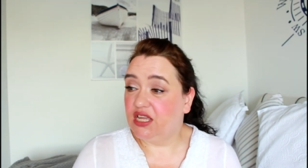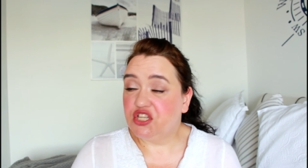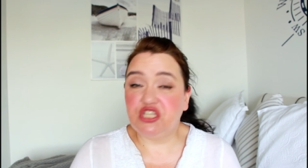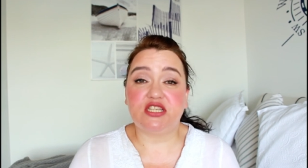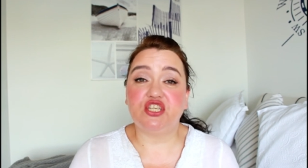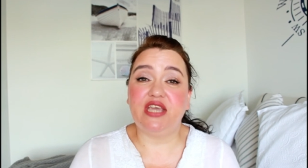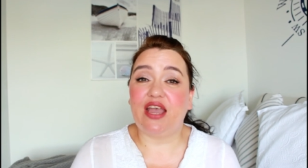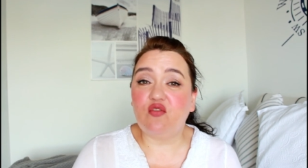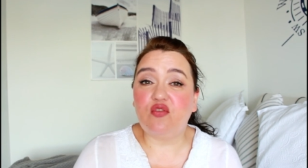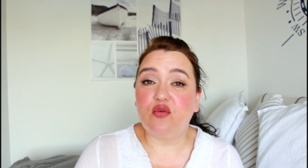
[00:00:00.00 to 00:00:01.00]
She's actually
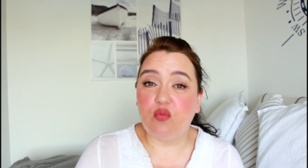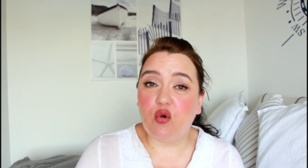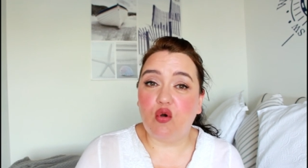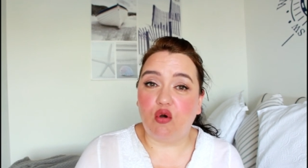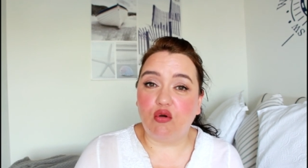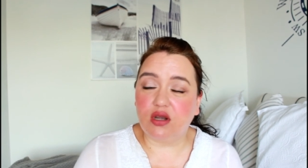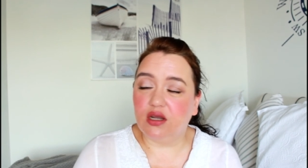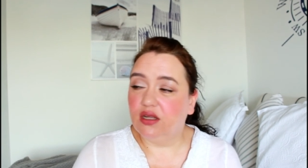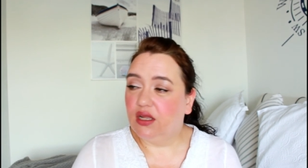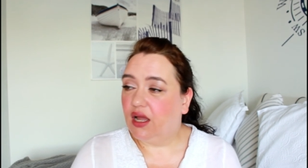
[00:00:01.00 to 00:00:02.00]
out for a
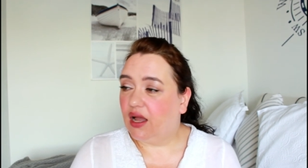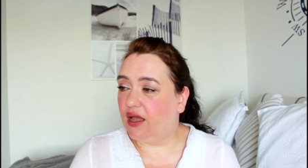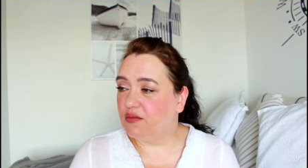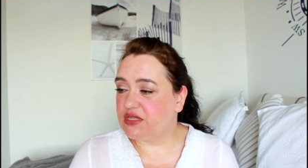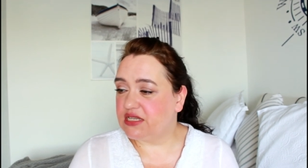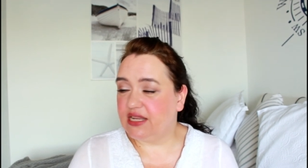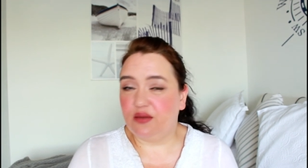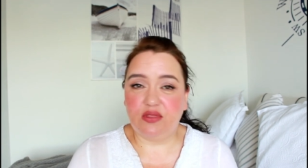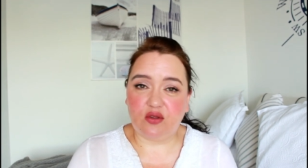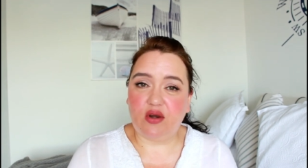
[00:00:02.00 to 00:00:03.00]
walk today
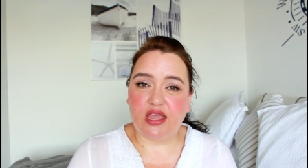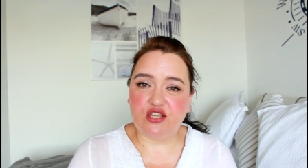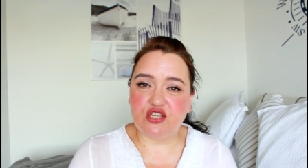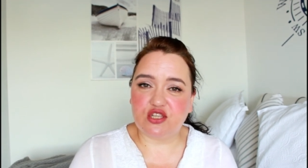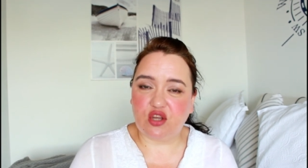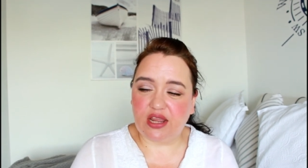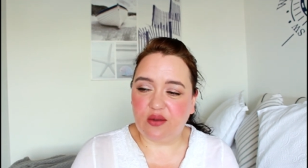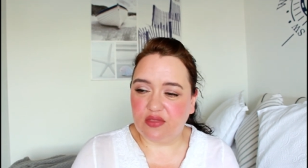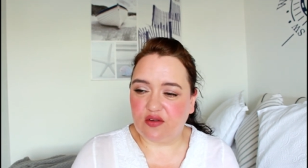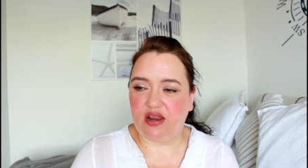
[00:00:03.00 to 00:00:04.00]
with Craig. She's gone out
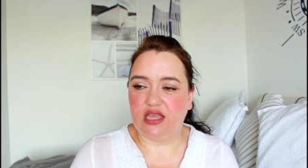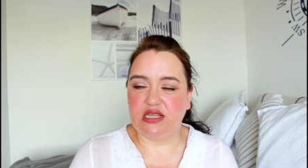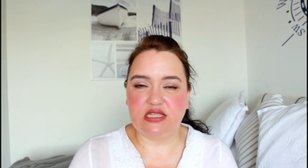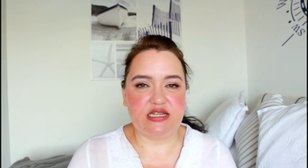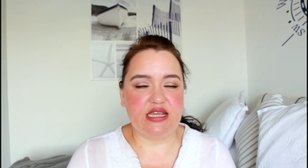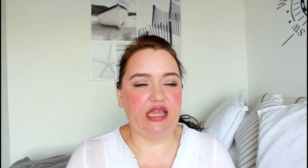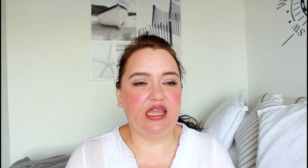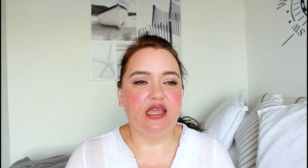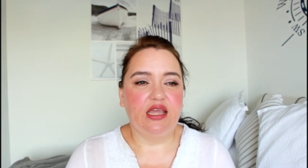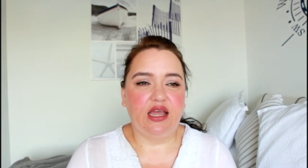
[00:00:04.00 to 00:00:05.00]
with Craig
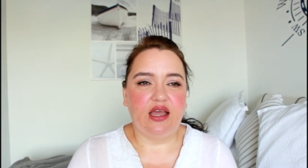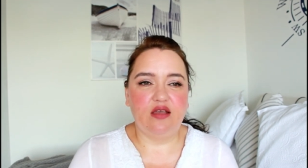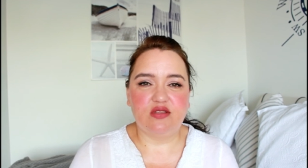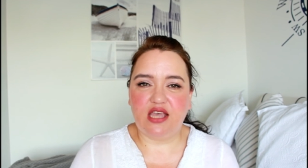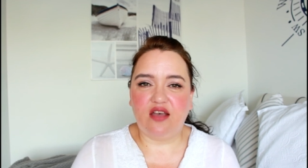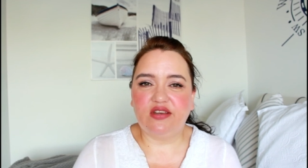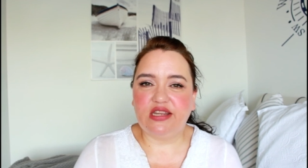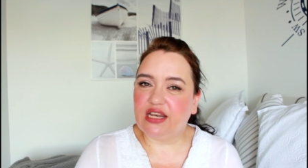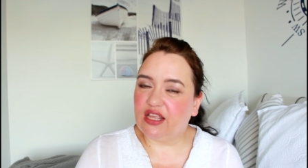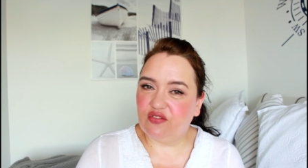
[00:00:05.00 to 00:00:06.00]
today to have a
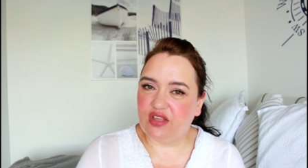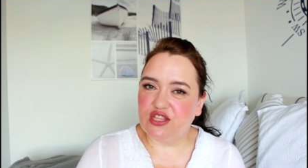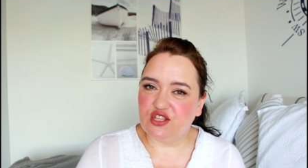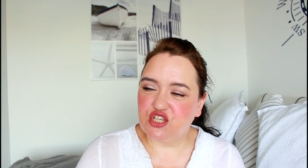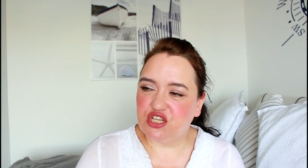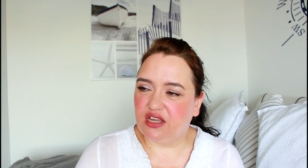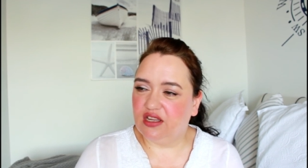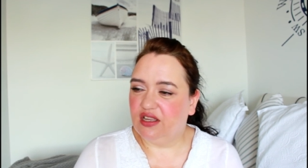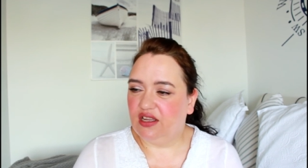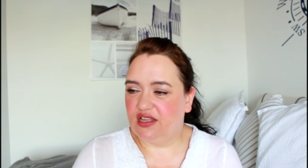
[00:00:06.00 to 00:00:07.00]
little adventure
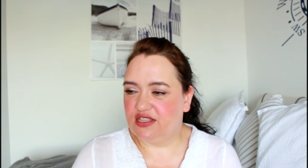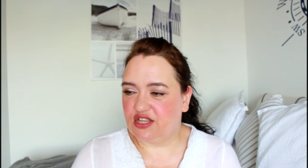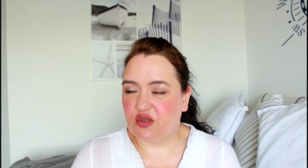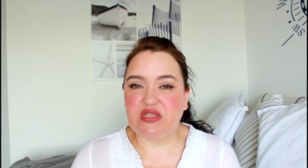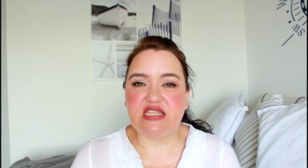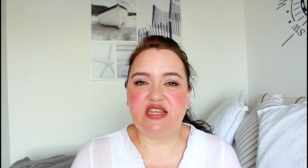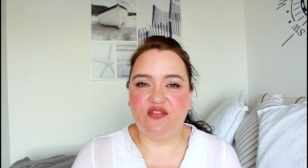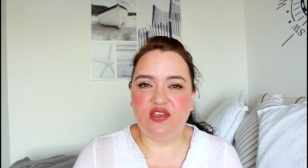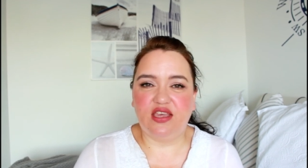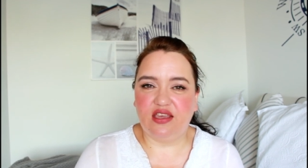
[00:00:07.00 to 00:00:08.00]
and to go
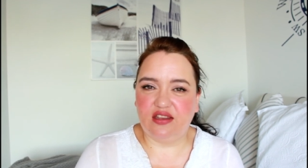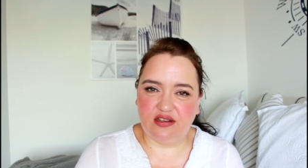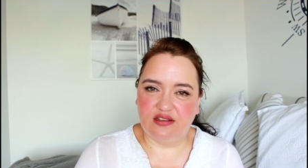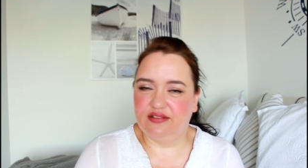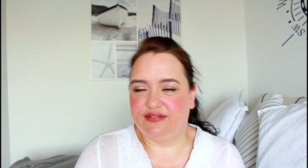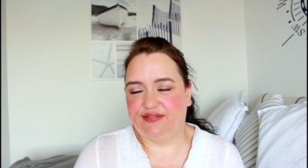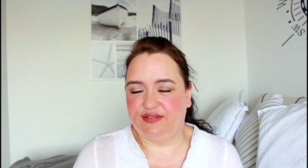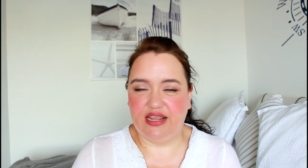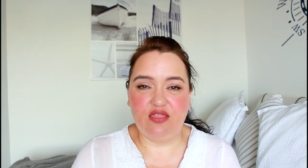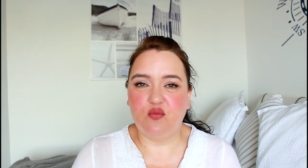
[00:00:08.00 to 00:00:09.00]
sniffing and
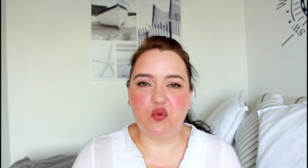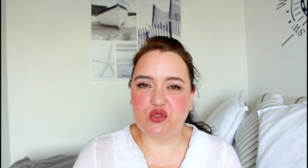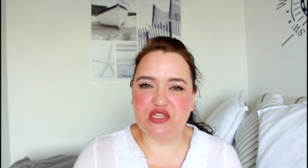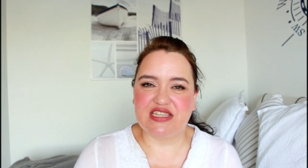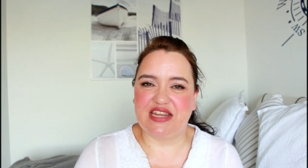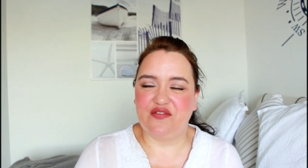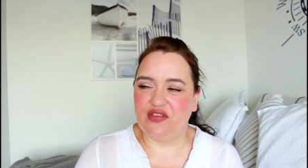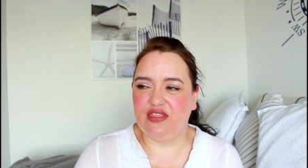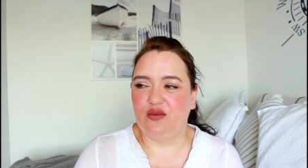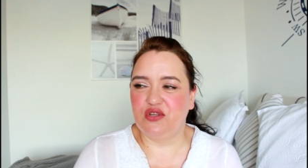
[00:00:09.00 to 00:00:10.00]
in the woods and
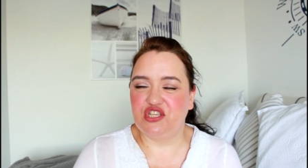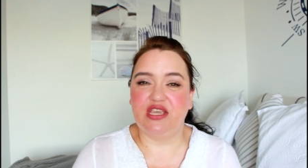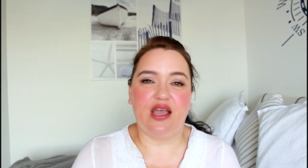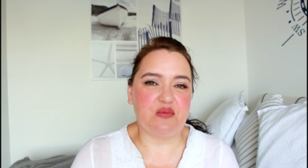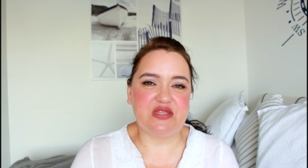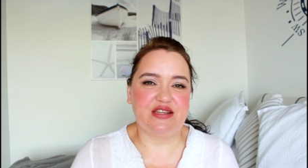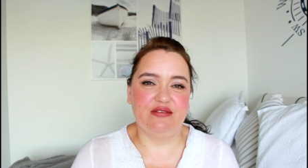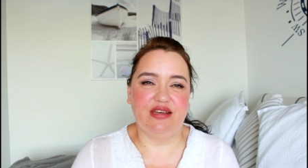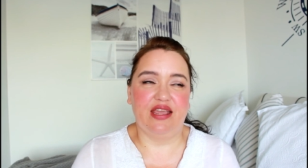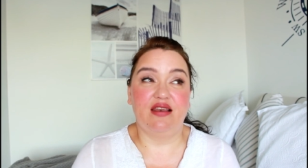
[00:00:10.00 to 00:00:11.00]
everything, which she
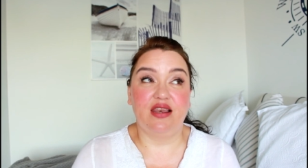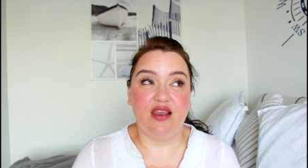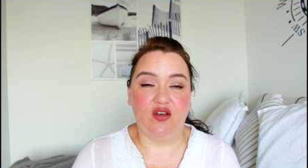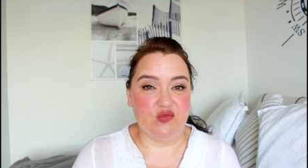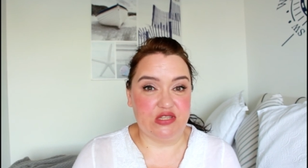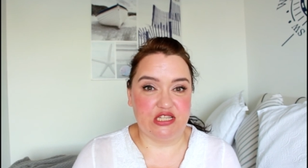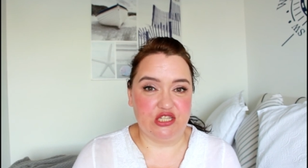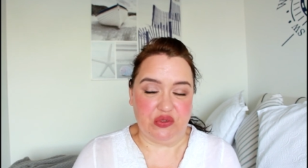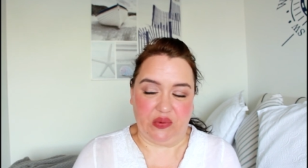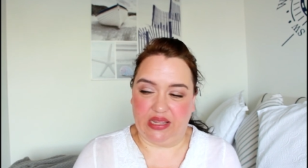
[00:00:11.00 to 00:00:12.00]
absolutely loves
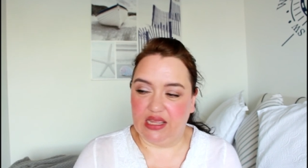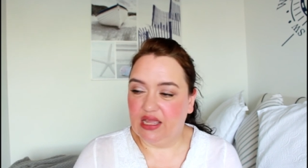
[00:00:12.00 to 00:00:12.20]
doing.